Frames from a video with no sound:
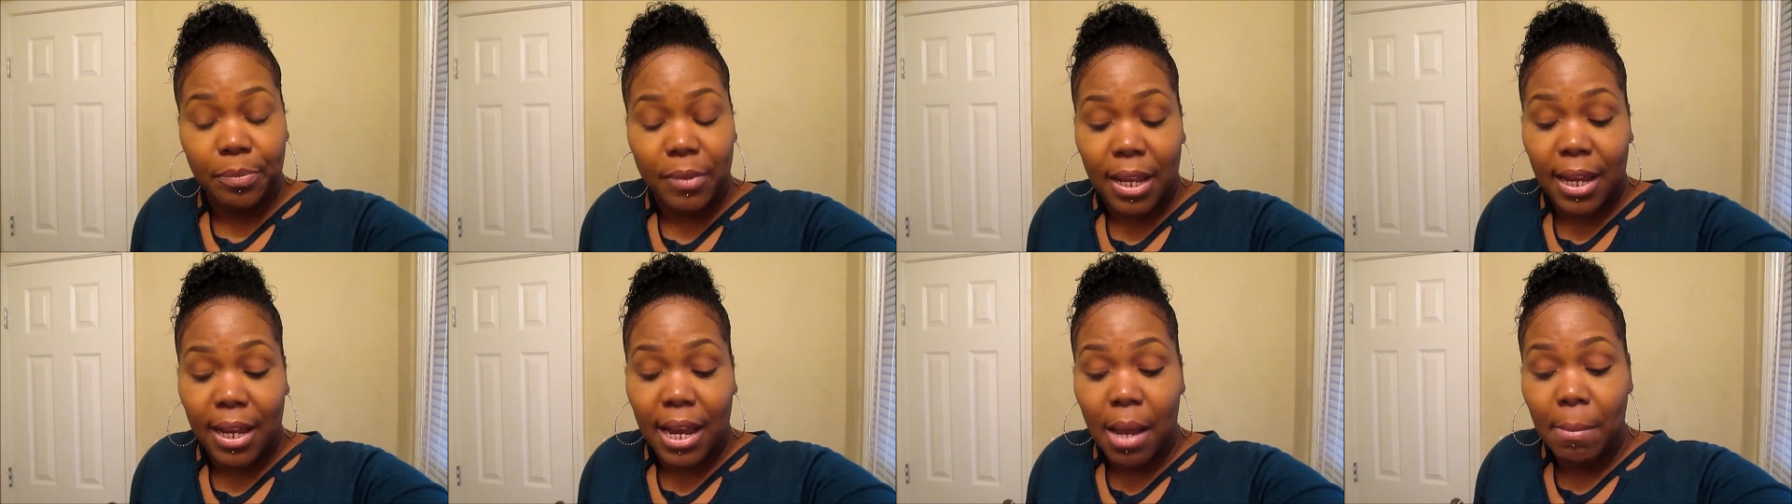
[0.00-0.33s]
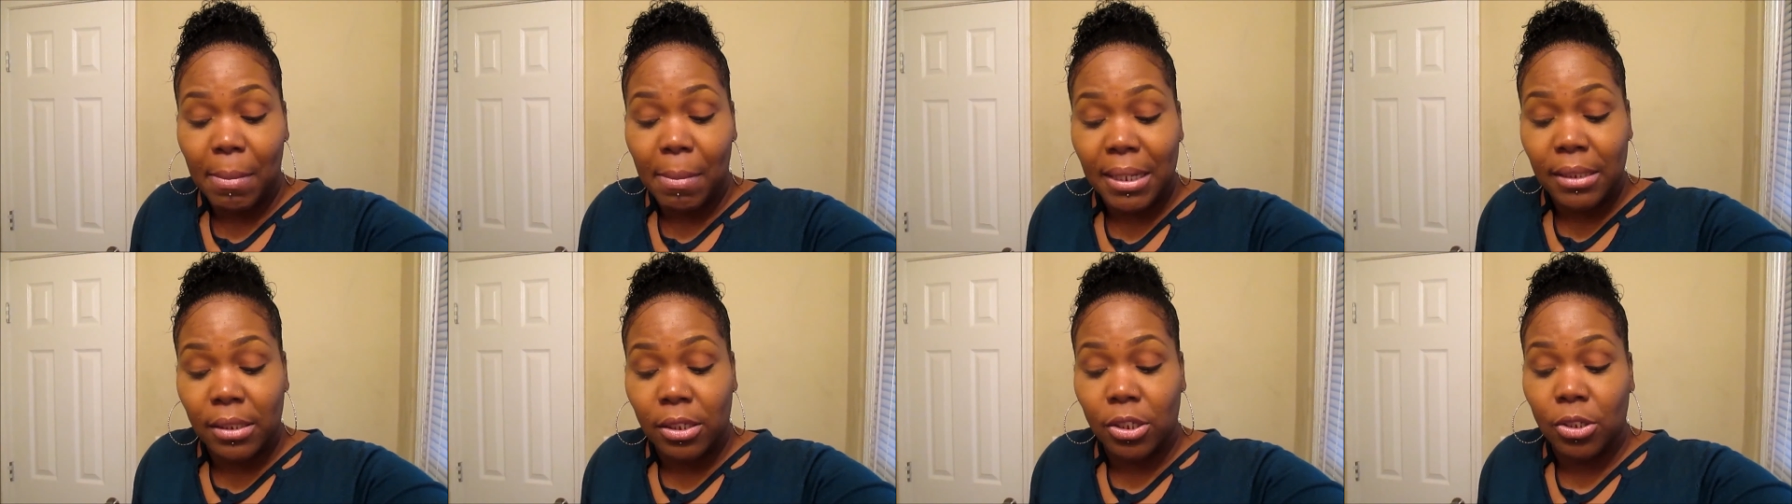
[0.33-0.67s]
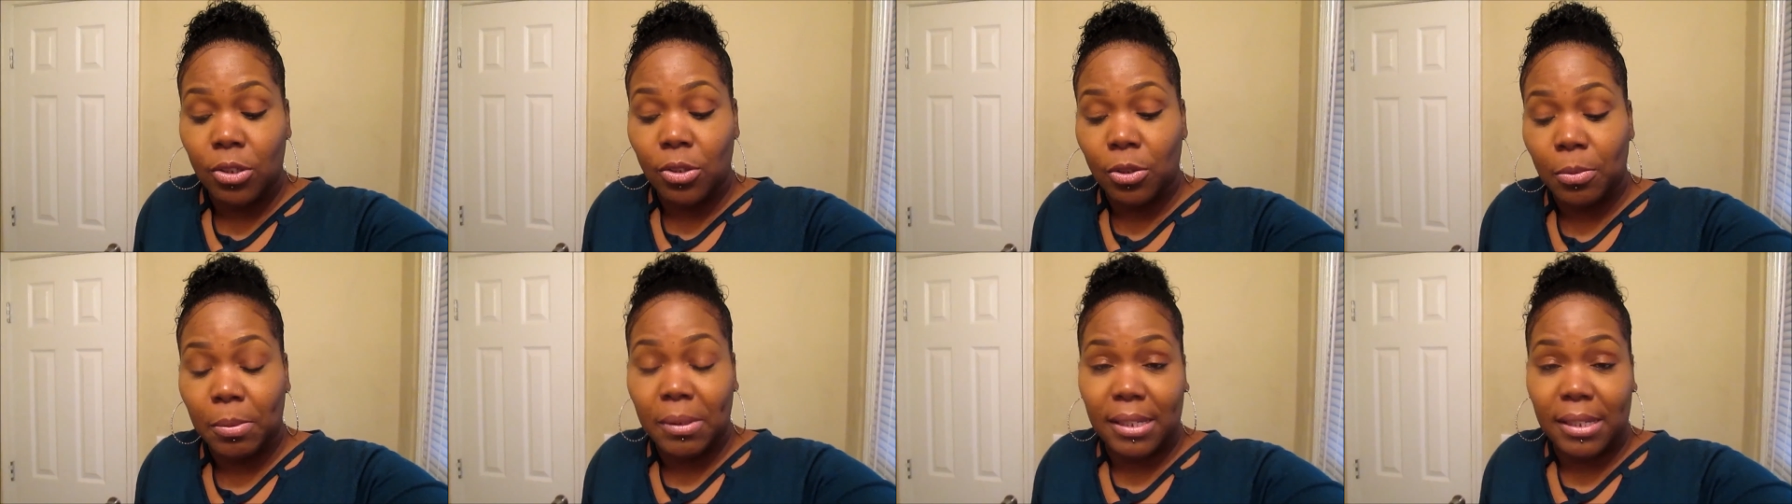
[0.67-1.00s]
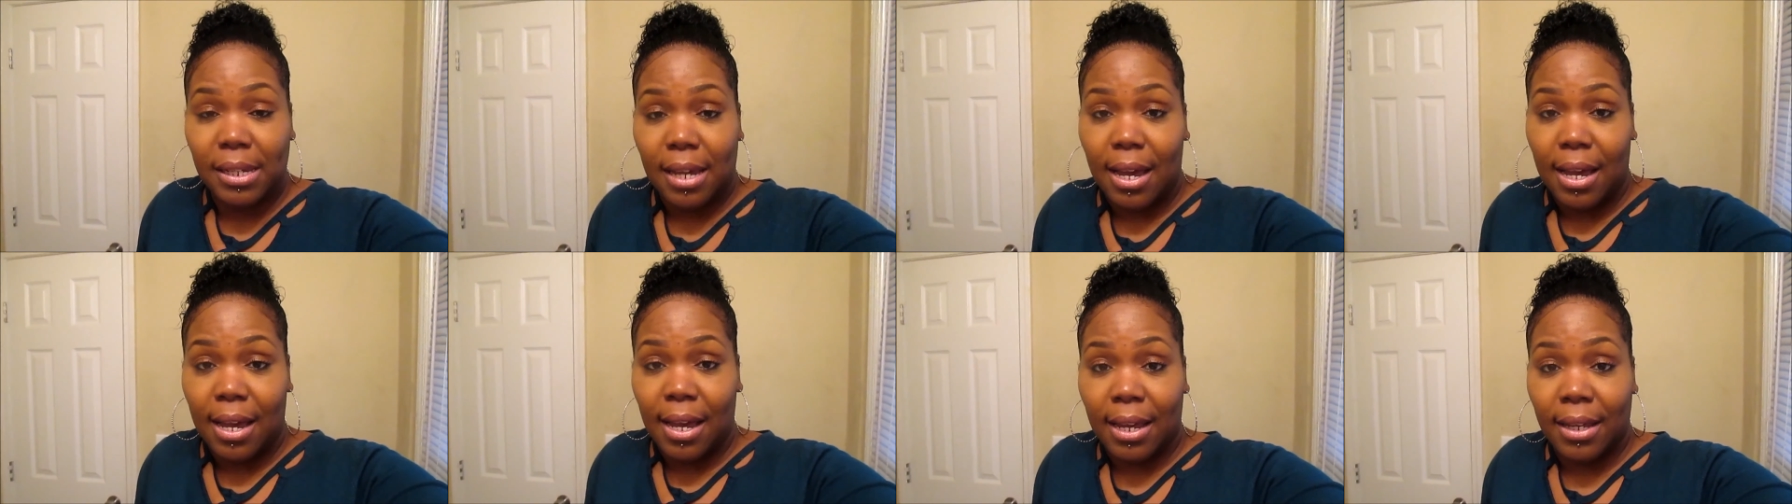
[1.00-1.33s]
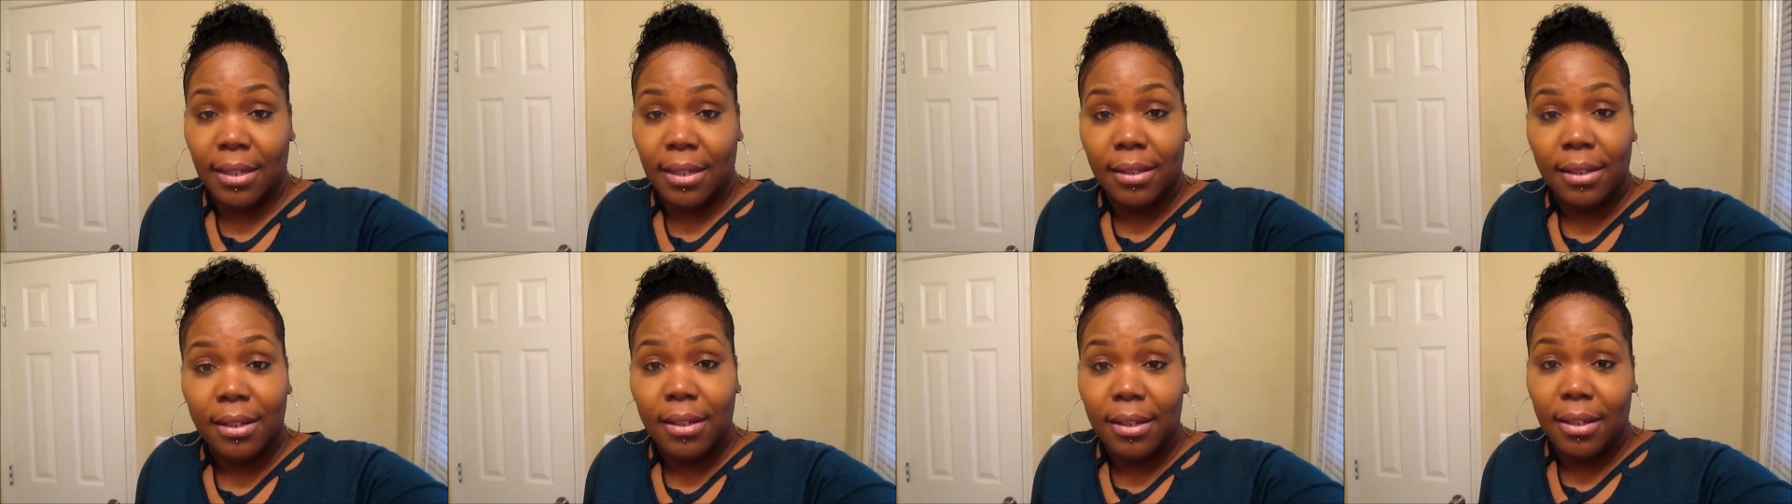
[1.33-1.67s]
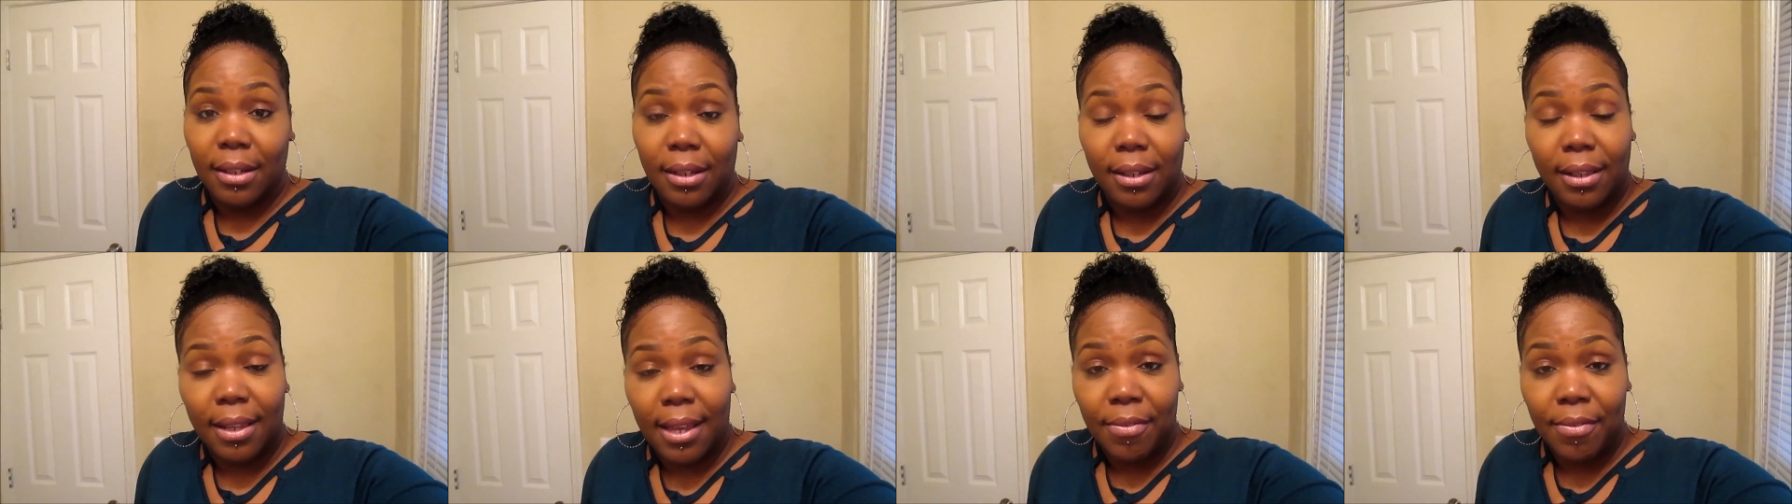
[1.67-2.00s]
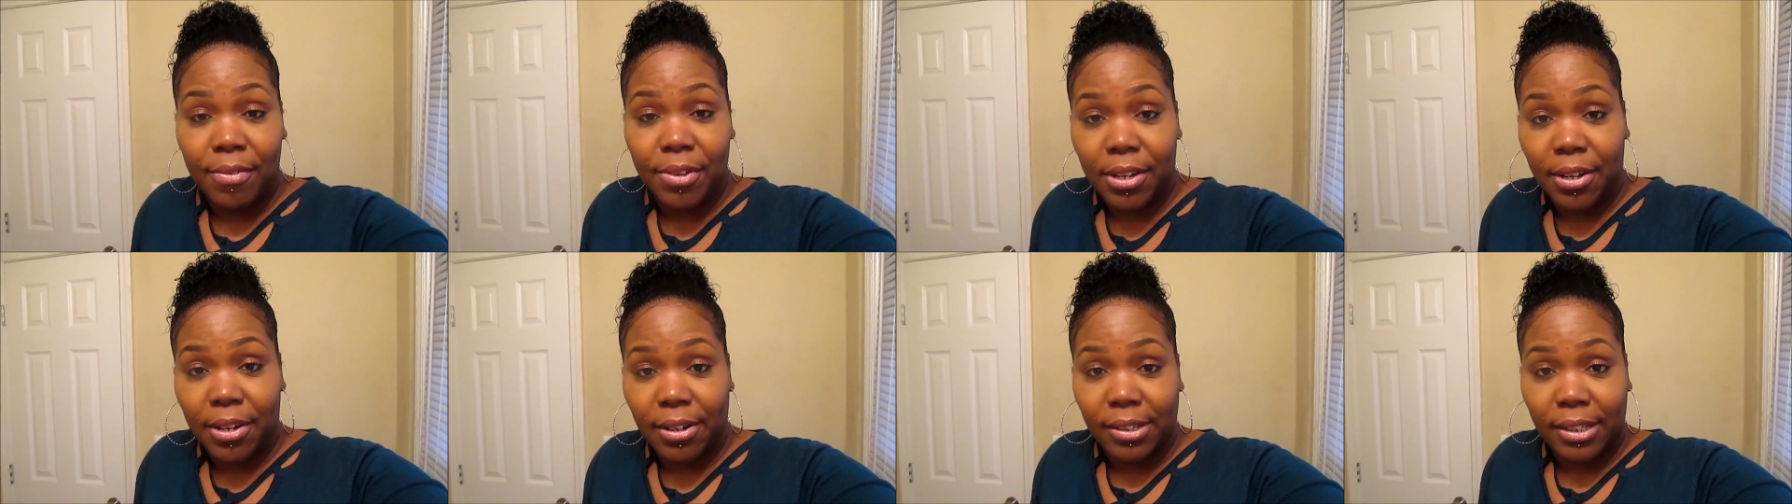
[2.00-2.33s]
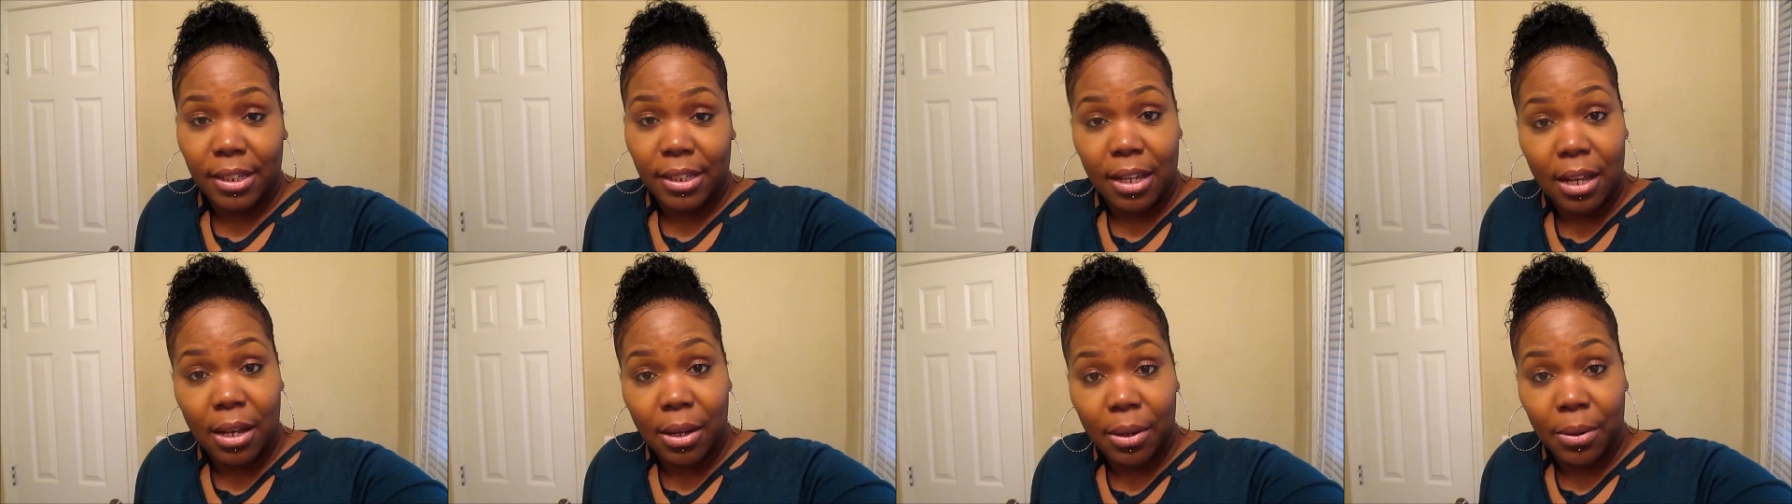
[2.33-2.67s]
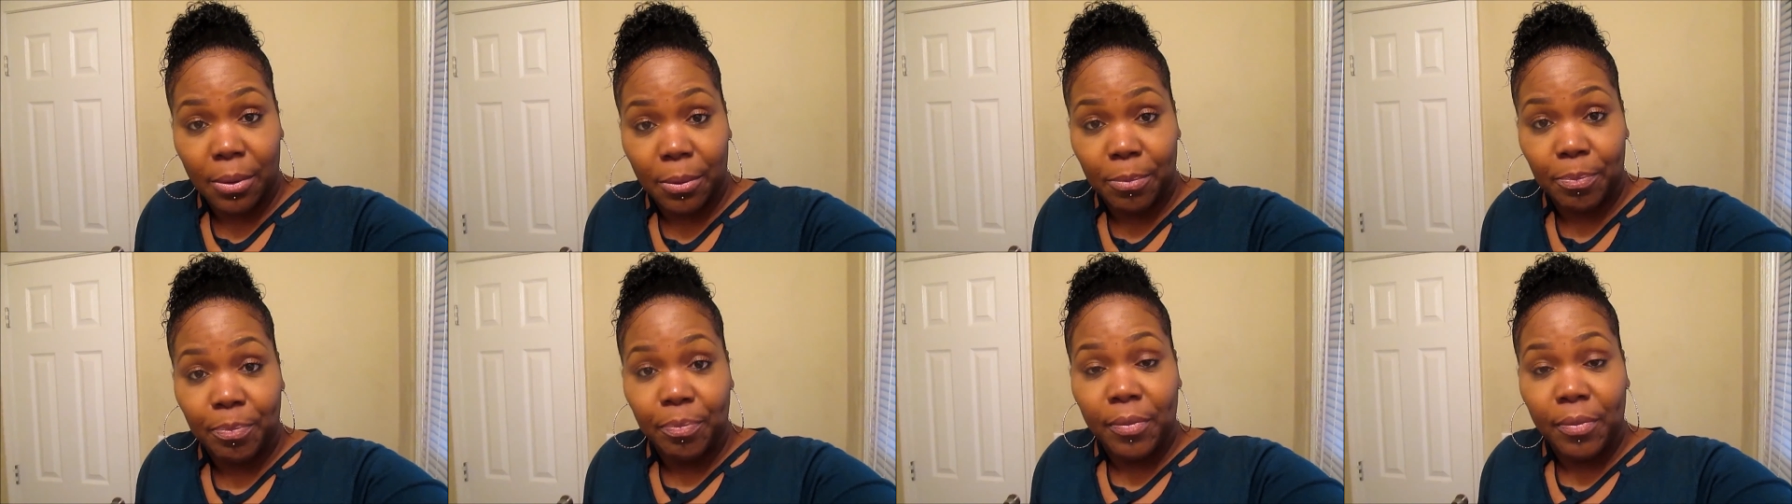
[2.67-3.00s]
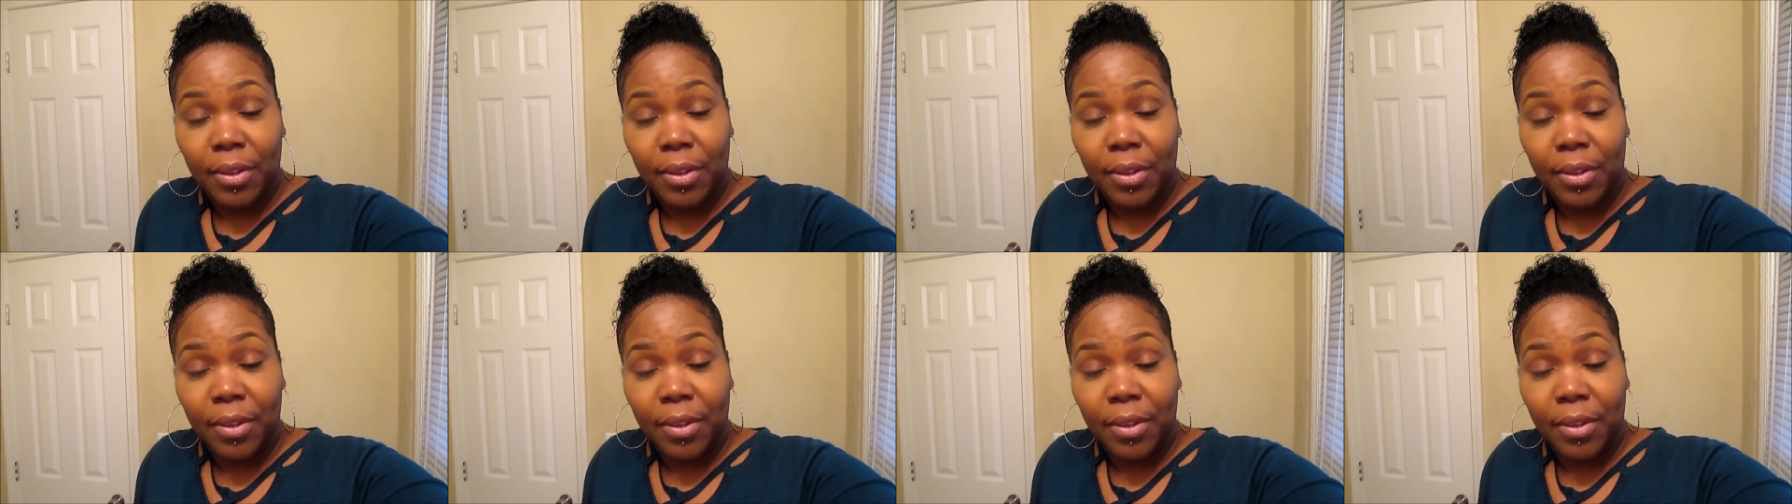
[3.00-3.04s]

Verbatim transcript: I got my tubes tied 11 years ago